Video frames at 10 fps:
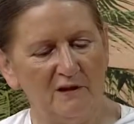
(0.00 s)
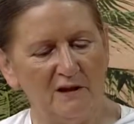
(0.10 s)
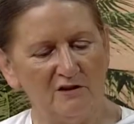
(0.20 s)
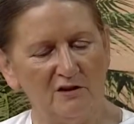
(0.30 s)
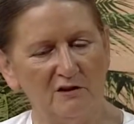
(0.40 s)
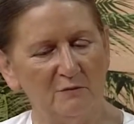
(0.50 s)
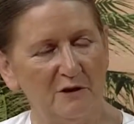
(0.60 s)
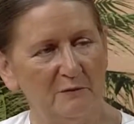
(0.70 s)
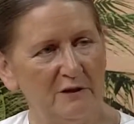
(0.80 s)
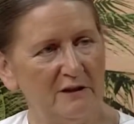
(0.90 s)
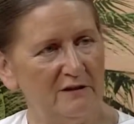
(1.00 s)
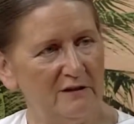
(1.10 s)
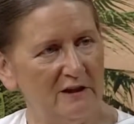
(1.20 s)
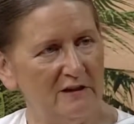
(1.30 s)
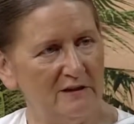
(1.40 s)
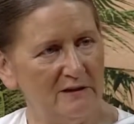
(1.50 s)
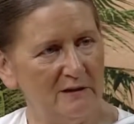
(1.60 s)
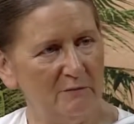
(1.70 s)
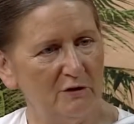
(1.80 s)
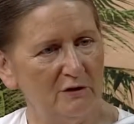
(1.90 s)
that's going to be a big status
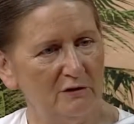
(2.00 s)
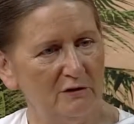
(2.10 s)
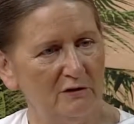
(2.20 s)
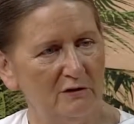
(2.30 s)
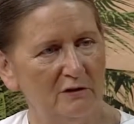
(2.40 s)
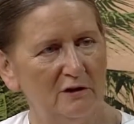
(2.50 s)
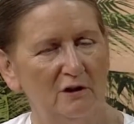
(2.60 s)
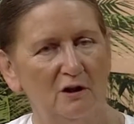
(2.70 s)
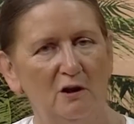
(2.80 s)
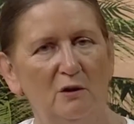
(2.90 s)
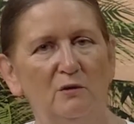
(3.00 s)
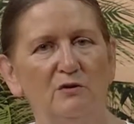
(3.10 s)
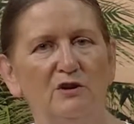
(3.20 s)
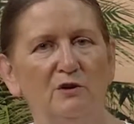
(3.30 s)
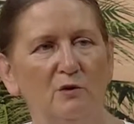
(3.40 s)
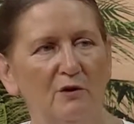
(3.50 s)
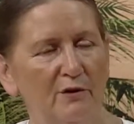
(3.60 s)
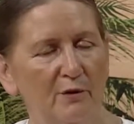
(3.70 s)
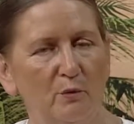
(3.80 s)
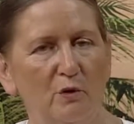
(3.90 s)
symbol, or do you
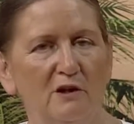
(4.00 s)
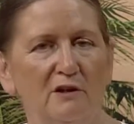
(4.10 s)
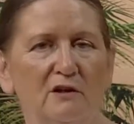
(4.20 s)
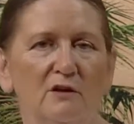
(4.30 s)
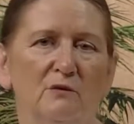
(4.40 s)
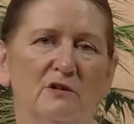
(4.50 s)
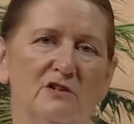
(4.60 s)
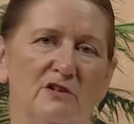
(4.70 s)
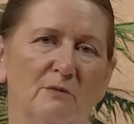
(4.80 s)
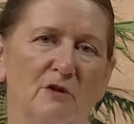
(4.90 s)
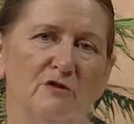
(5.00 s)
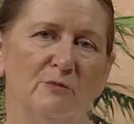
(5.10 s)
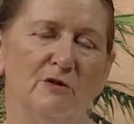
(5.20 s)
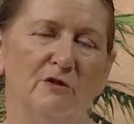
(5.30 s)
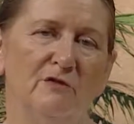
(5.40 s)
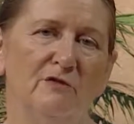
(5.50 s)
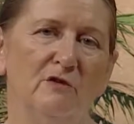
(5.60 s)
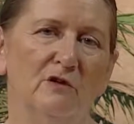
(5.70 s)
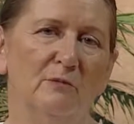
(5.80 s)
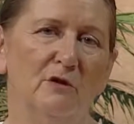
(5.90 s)
want the one who is the most
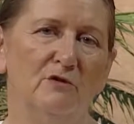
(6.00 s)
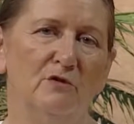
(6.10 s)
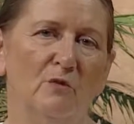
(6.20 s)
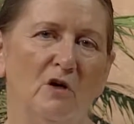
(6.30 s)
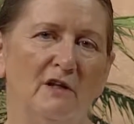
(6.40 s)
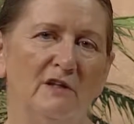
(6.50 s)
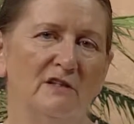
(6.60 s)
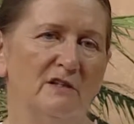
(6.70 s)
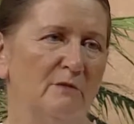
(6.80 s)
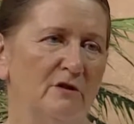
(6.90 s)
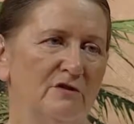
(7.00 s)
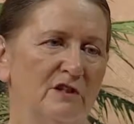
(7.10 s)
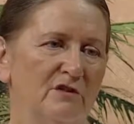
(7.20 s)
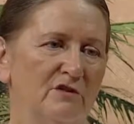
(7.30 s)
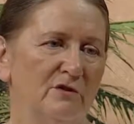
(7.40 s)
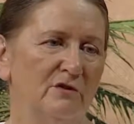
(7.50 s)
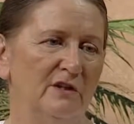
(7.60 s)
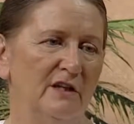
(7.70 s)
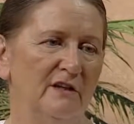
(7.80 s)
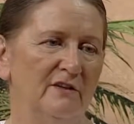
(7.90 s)
beautiful, the most wise, the most
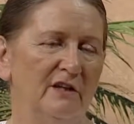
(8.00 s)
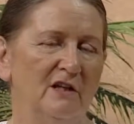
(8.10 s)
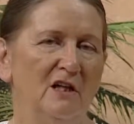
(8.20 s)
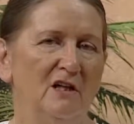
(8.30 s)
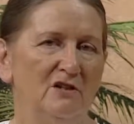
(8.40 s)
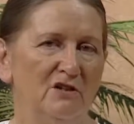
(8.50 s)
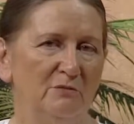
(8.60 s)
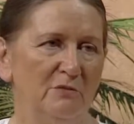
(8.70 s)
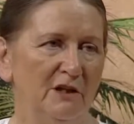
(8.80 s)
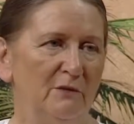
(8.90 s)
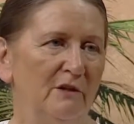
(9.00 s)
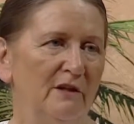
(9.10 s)
extraordinary to be